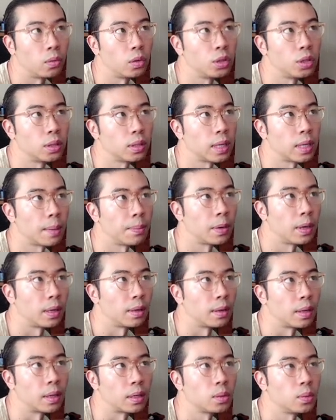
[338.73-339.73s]
which is
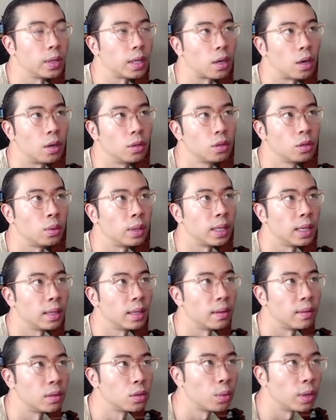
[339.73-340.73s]
happening next week on
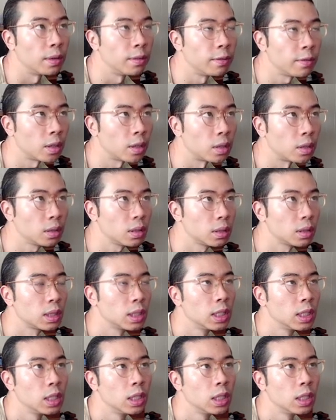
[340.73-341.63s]
20th and 21st,